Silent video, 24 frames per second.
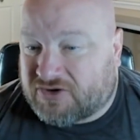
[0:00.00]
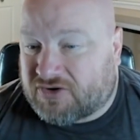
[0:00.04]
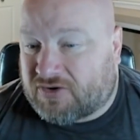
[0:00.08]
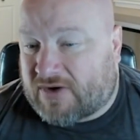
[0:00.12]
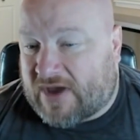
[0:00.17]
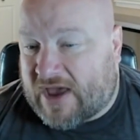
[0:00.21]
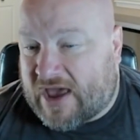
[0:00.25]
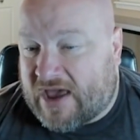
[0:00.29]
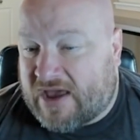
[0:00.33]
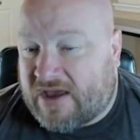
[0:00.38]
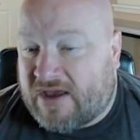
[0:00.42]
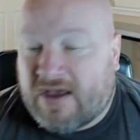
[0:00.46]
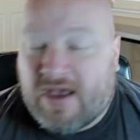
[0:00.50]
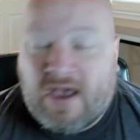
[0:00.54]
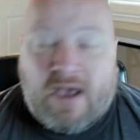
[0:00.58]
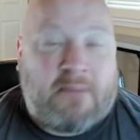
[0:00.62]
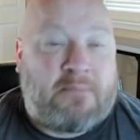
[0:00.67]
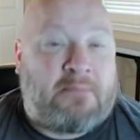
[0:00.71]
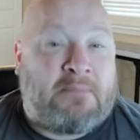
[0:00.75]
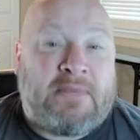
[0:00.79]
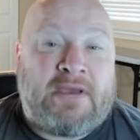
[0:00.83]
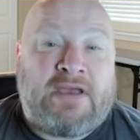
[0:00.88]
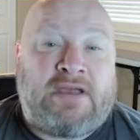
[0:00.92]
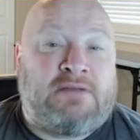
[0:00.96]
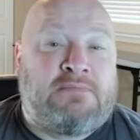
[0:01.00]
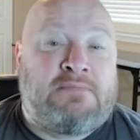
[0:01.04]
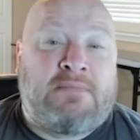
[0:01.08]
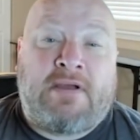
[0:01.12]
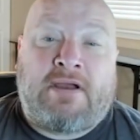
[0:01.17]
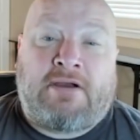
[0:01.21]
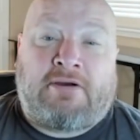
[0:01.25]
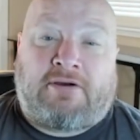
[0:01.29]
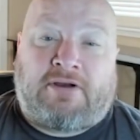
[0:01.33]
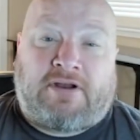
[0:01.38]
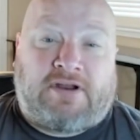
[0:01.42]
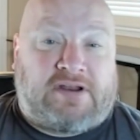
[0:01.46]
Okay, Maid
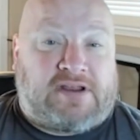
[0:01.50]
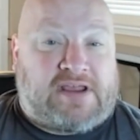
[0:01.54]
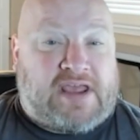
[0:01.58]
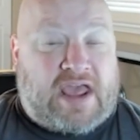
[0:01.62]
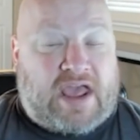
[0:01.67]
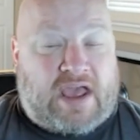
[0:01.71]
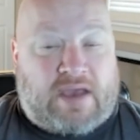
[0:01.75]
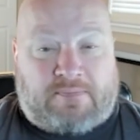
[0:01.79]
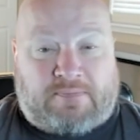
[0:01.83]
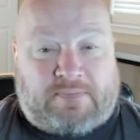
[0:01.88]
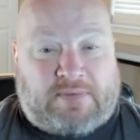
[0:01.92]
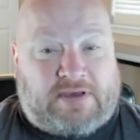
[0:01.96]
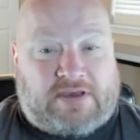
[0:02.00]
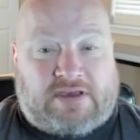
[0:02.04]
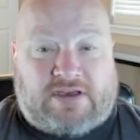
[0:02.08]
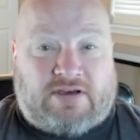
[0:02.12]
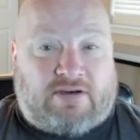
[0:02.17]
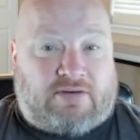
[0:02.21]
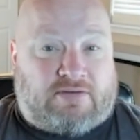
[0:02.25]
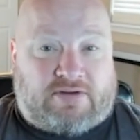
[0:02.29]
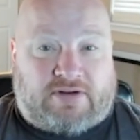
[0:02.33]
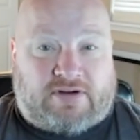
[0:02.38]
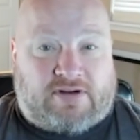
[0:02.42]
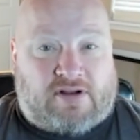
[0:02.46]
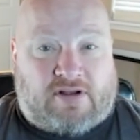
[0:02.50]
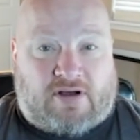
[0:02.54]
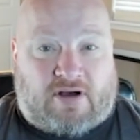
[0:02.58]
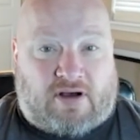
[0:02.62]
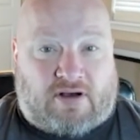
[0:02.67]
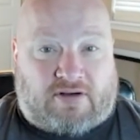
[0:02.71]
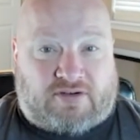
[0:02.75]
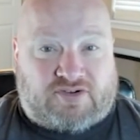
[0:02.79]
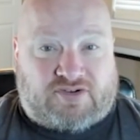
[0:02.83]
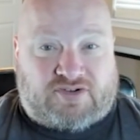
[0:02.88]
Marian can't be killed at all.